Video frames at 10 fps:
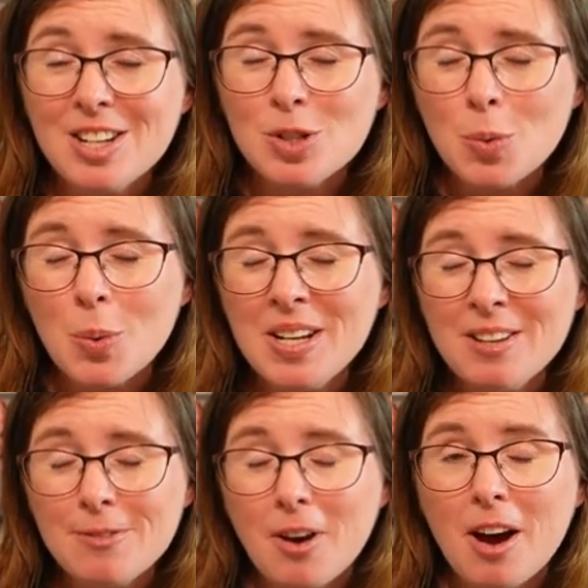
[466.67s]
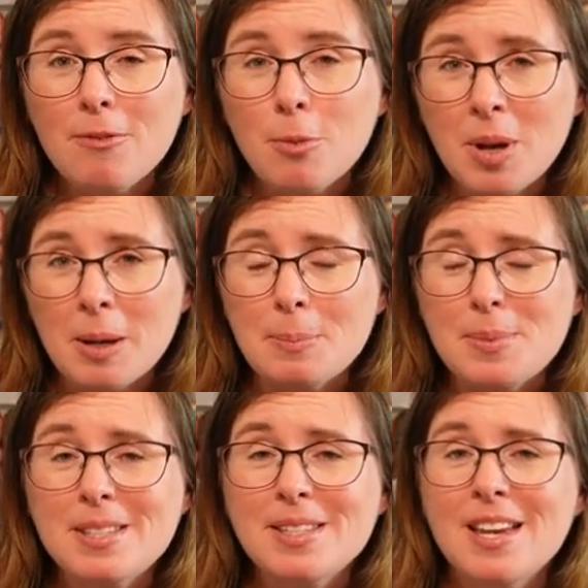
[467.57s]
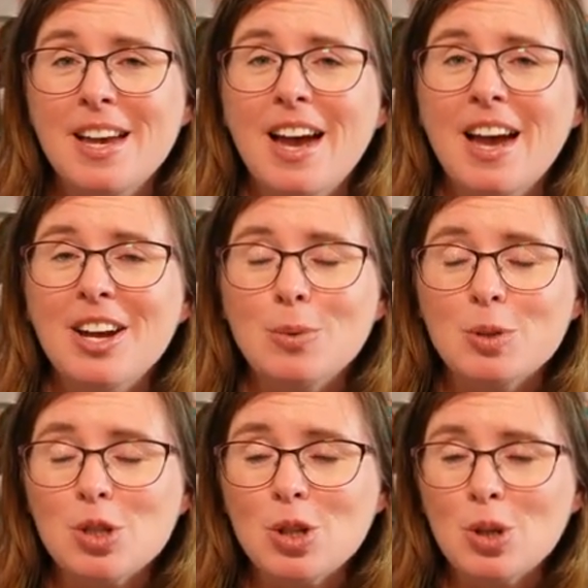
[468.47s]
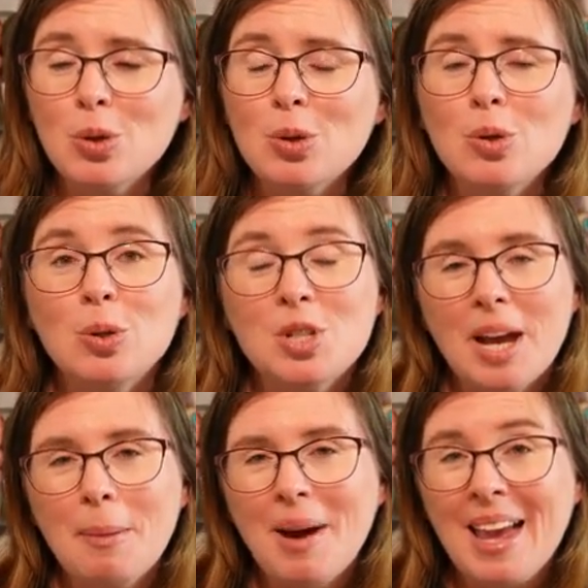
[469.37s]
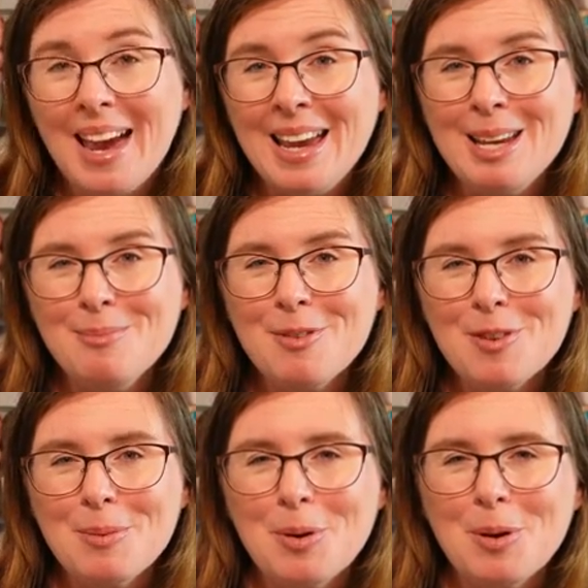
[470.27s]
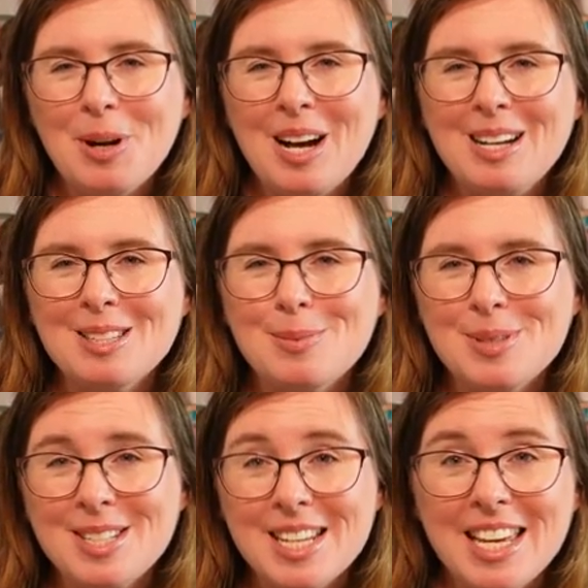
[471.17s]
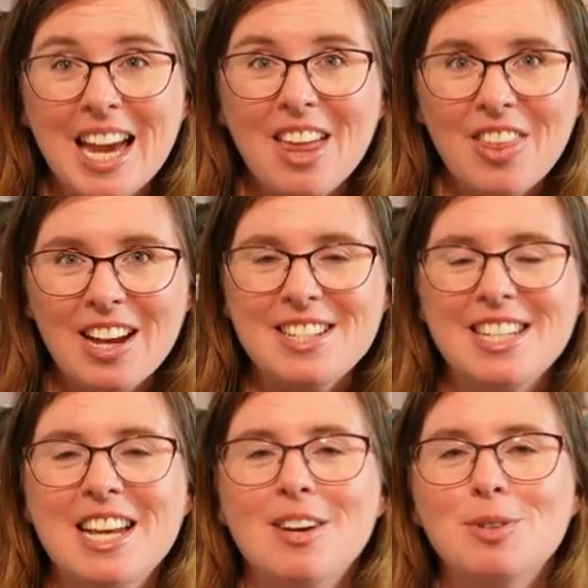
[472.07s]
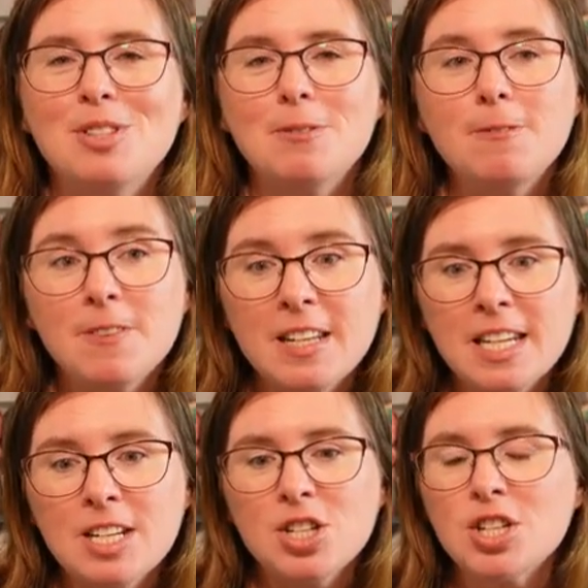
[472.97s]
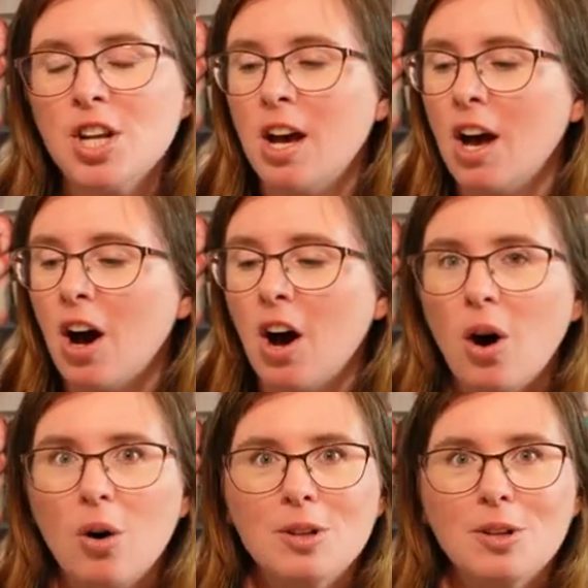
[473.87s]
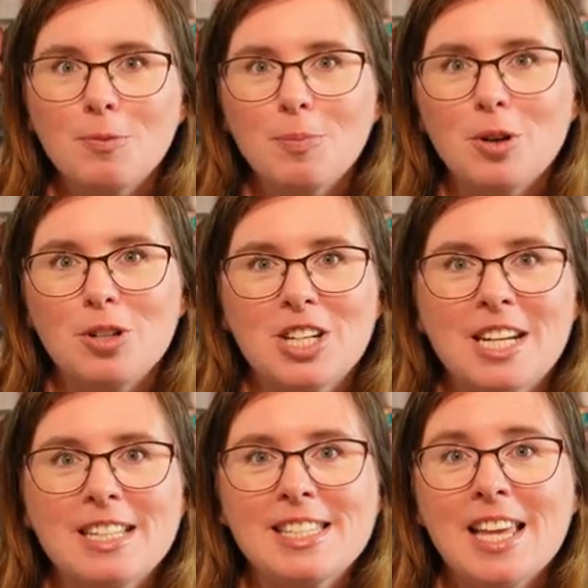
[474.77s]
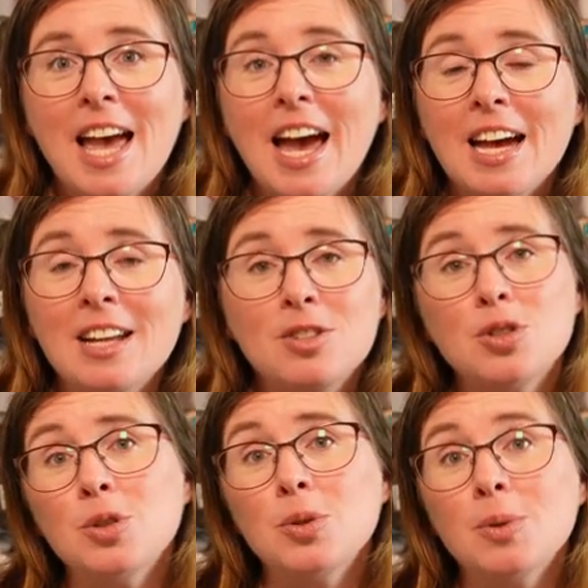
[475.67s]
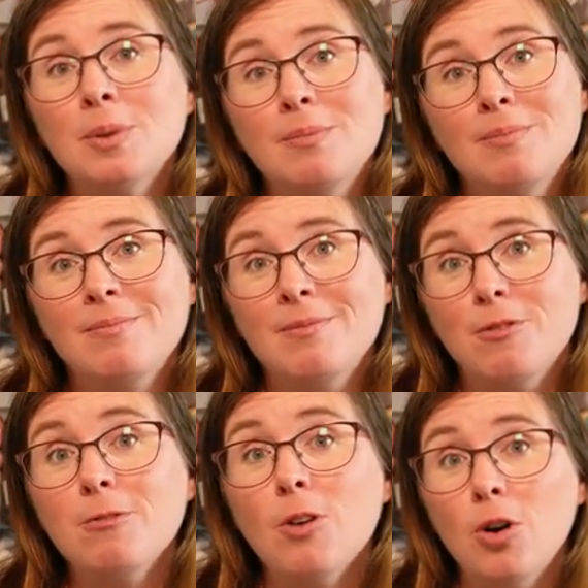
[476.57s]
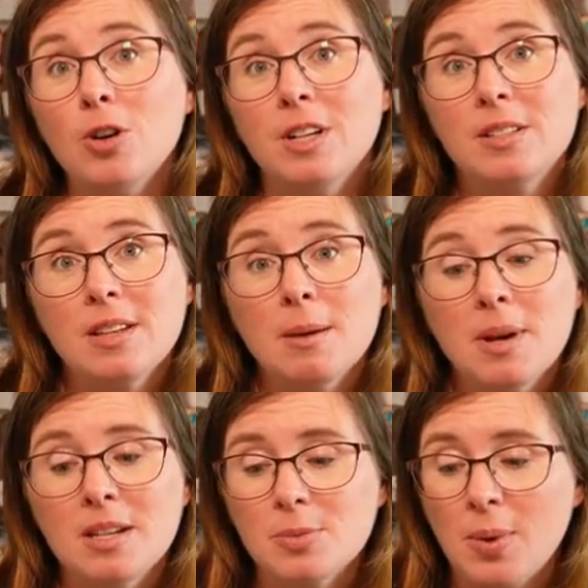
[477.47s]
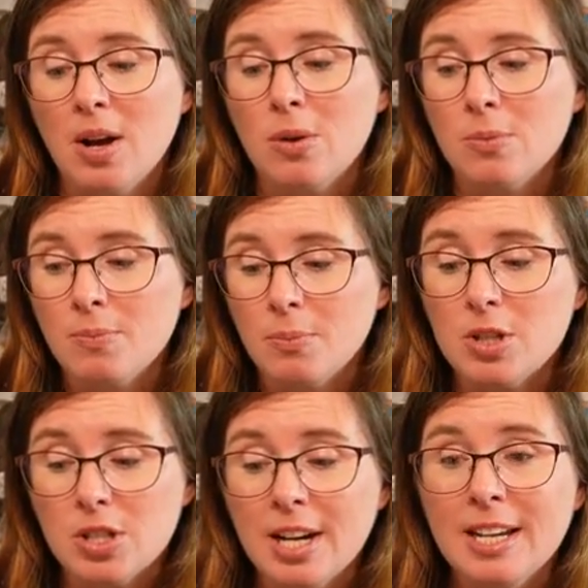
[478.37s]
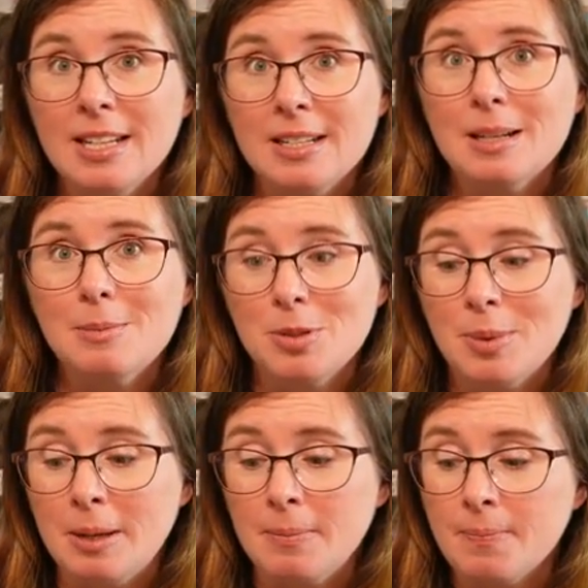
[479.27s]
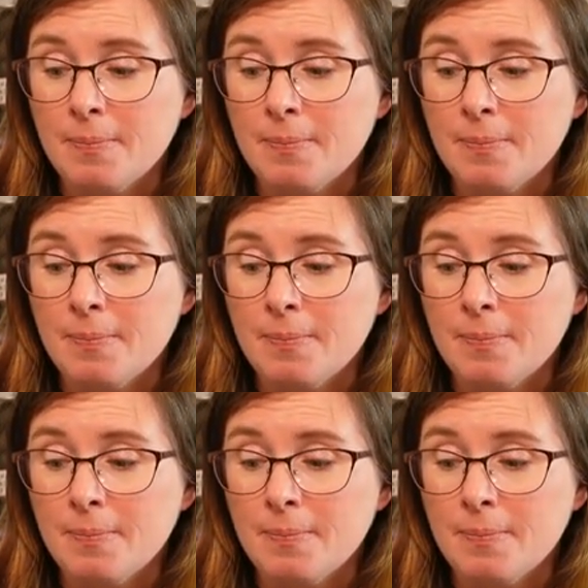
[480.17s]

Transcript: 25 whips was huge, and my aim for the podcast was to get that down, was to finish a whole lot of projects and to frog some as well, which I ended up doing.